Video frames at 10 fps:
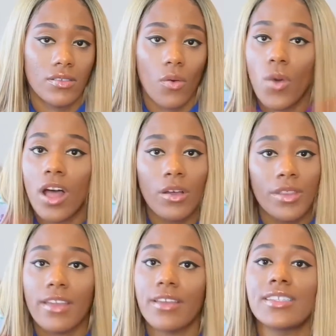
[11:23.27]
Well,
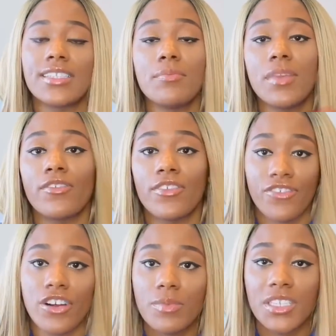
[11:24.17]
they sent me a
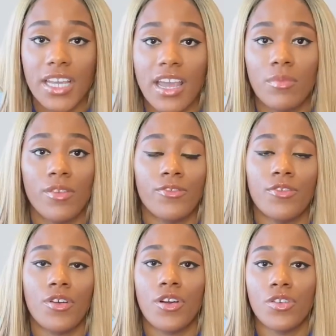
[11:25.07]
refurbished camera
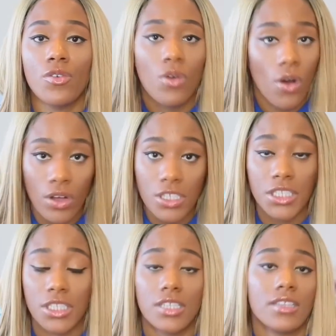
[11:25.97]
for no
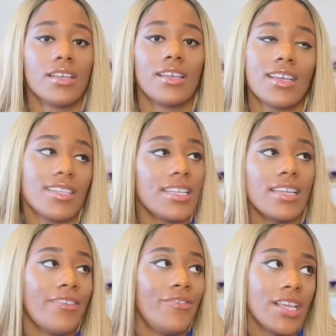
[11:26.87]
cost because they
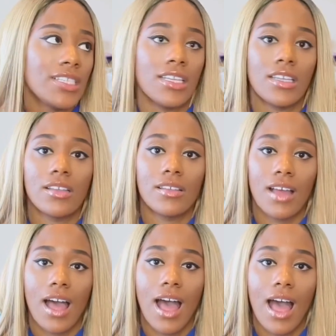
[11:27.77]
didn't fix it.
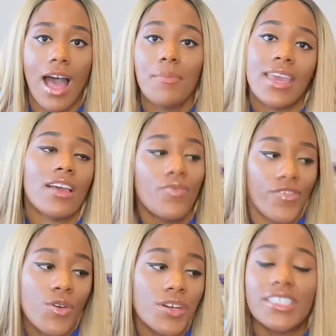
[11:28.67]
I mean,
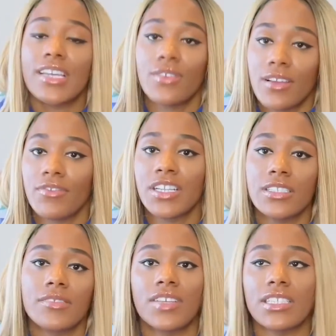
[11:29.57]
of course they're going to
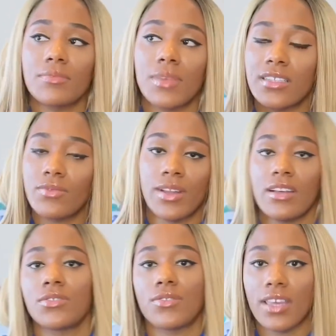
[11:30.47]
eventually fix it, but someone
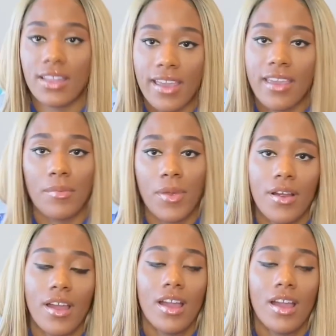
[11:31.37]
else going to get that camera.